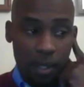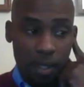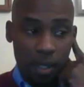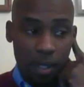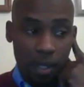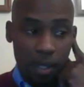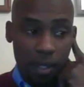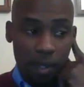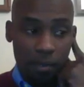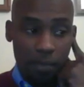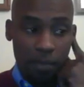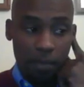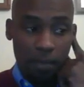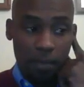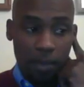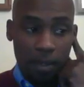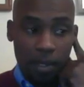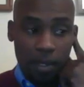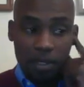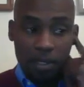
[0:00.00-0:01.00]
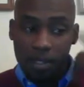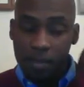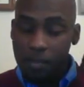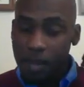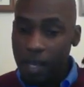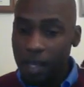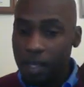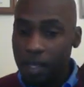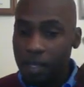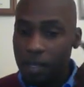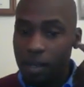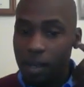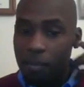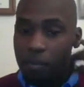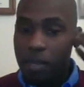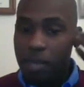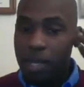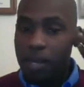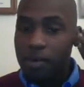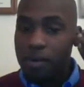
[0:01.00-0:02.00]
to make it
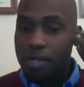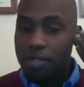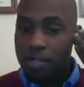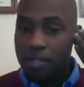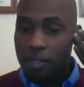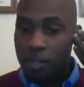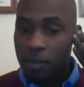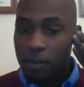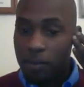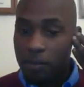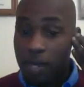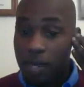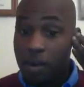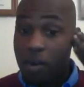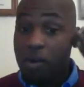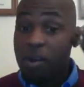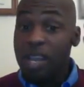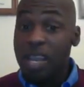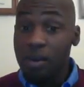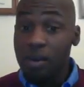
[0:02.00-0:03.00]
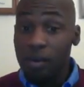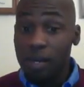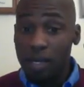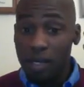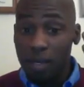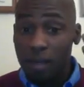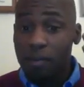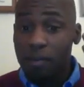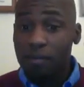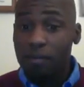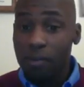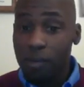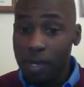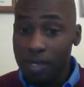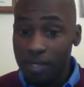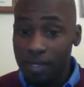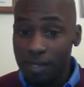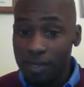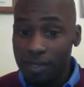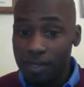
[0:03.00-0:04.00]
appear as though they are hearing
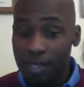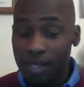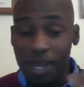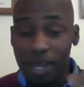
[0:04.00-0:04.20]
voices.